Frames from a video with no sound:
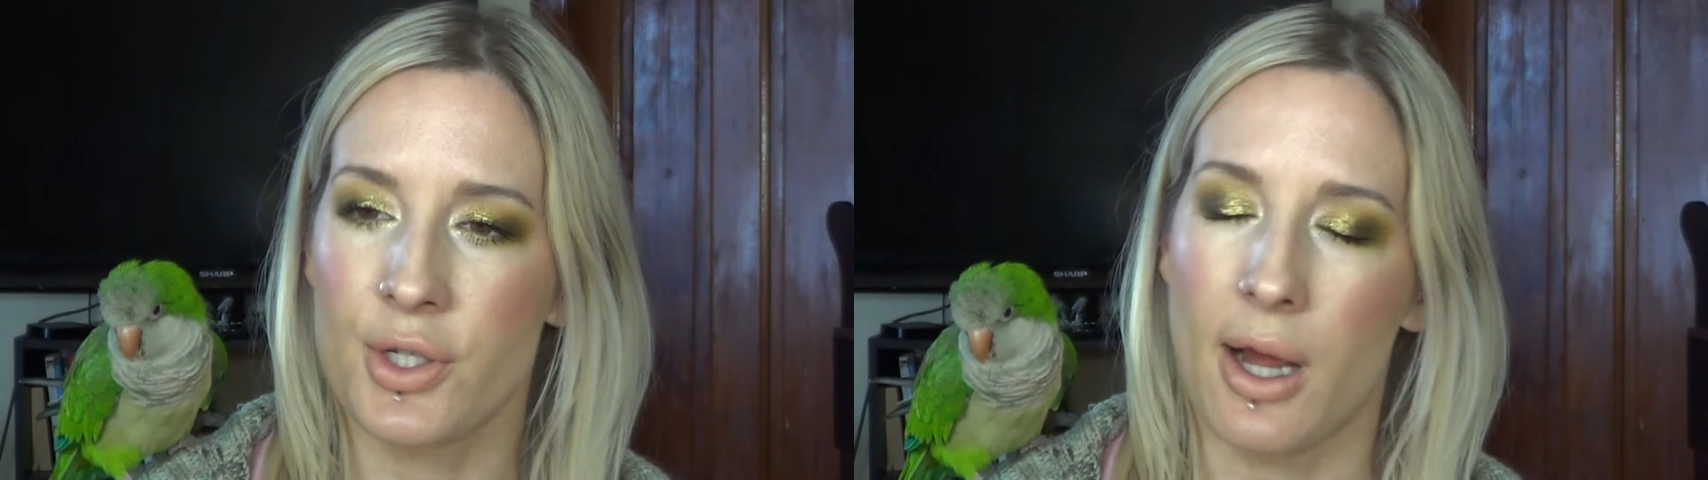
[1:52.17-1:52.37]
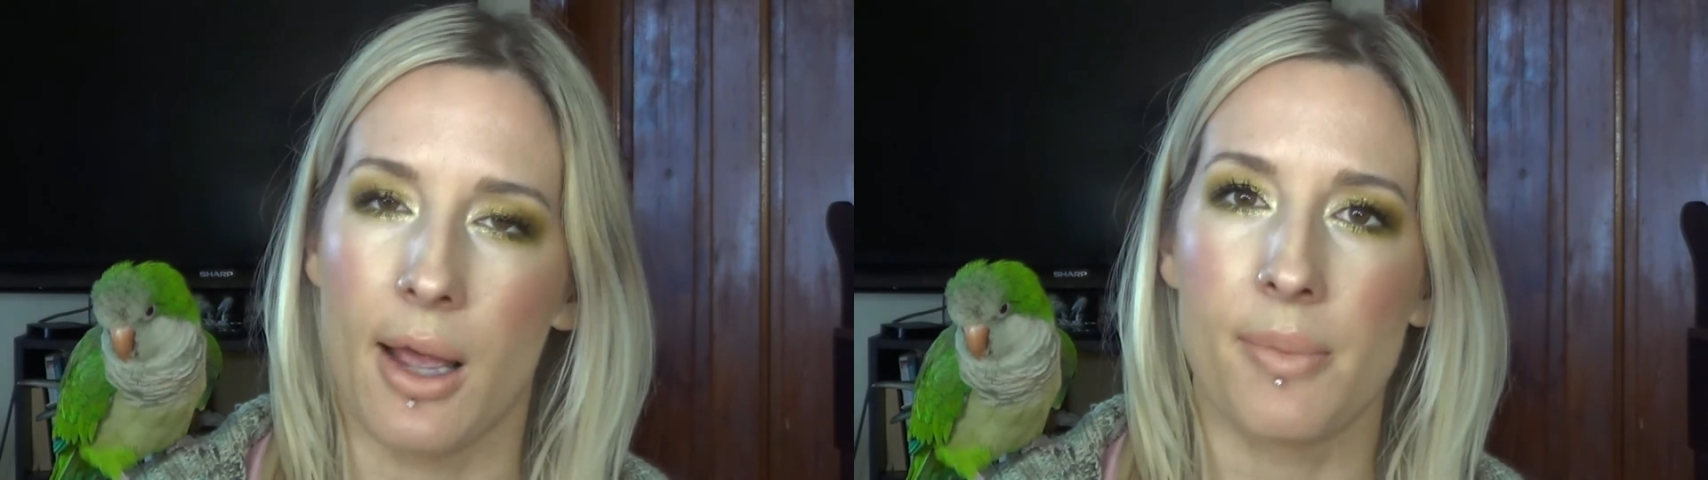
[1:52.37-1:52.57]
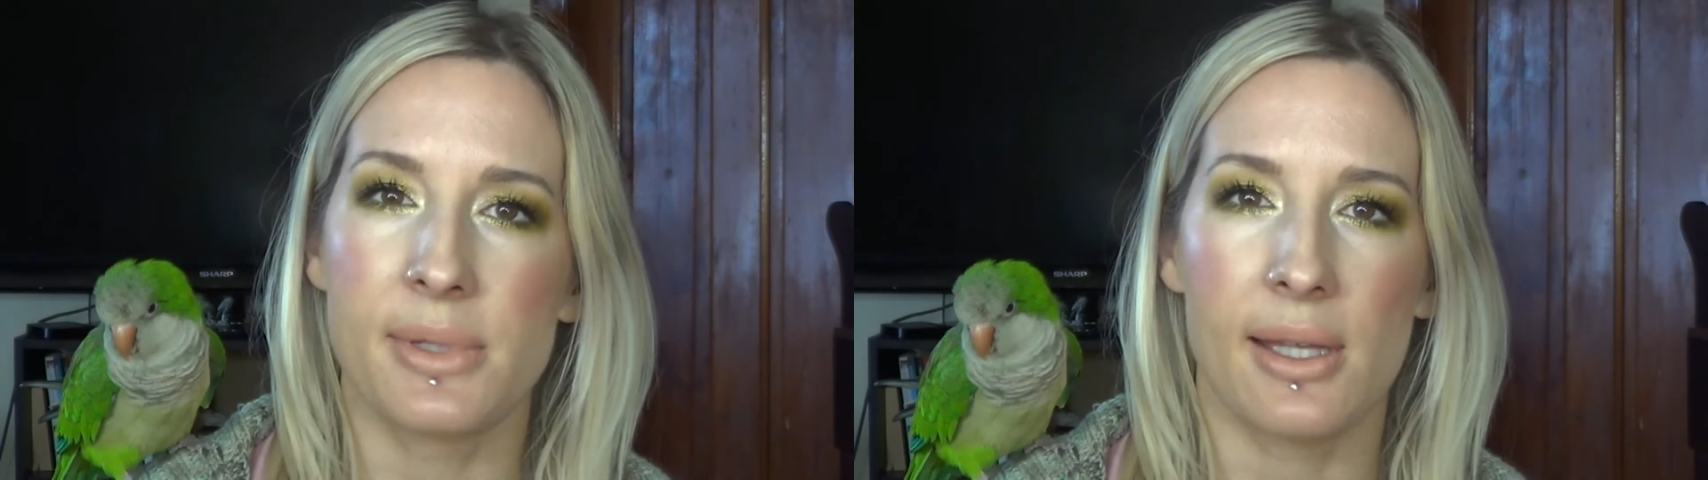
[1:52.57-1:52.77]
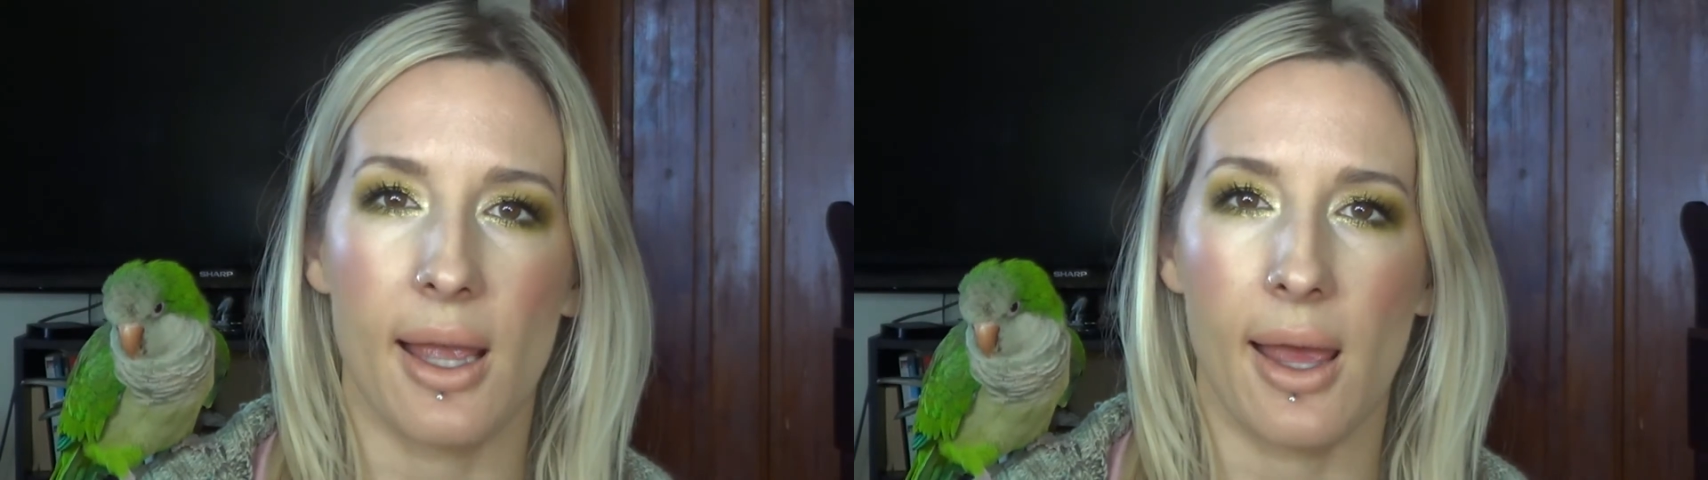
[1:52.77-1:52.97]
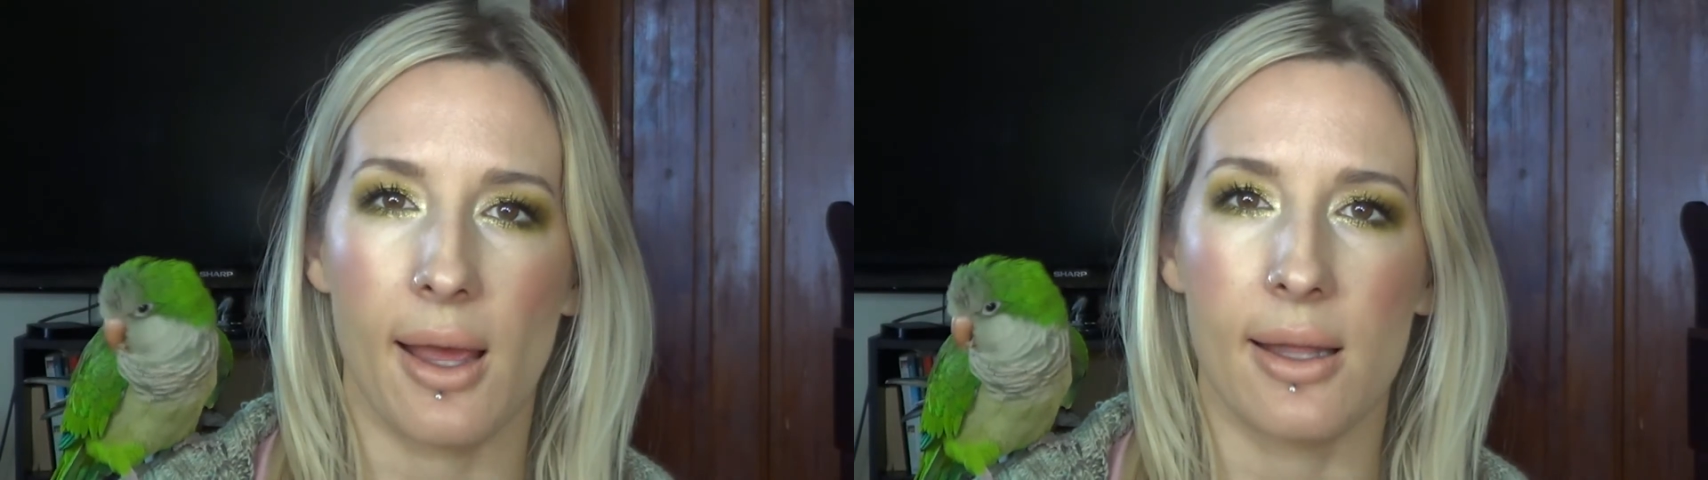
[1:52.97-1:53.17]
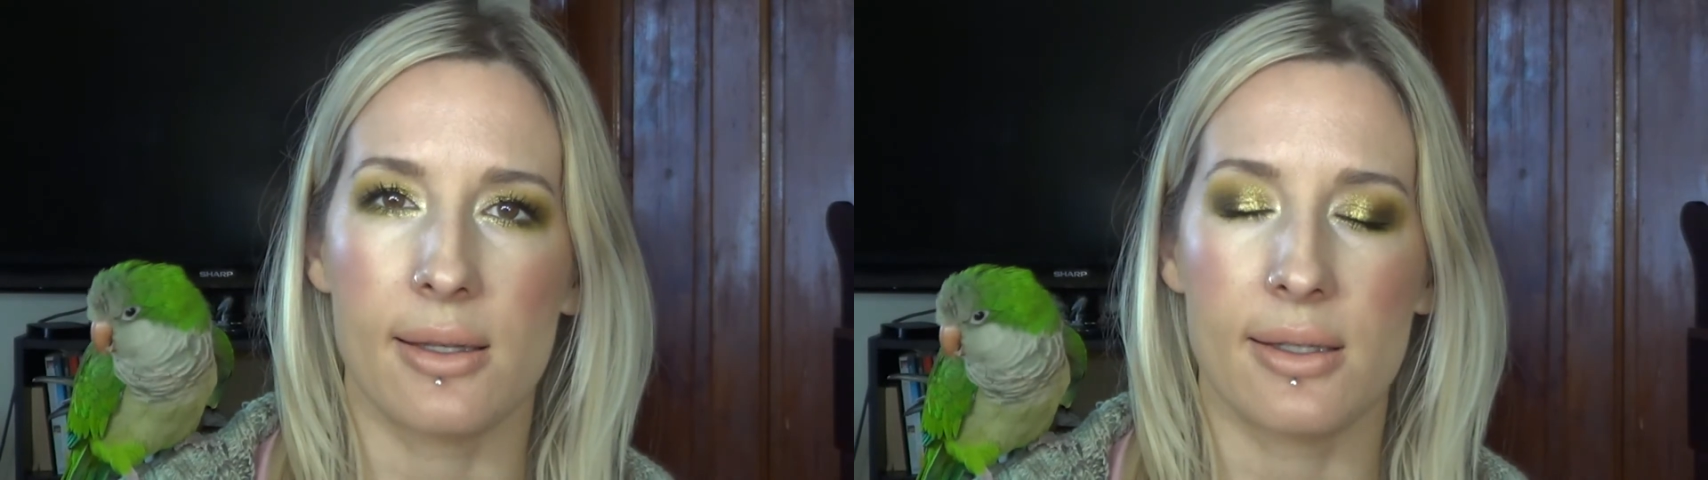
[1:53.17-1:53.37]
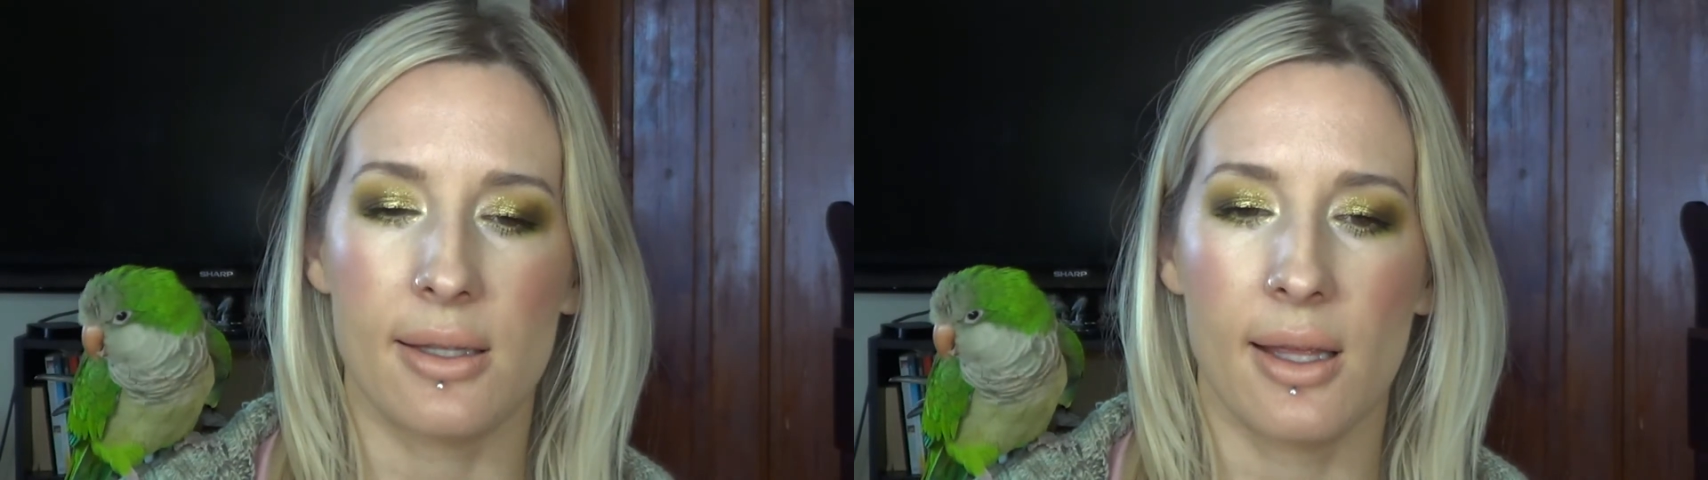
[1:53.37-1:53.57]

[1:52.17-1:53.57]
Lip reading: times, and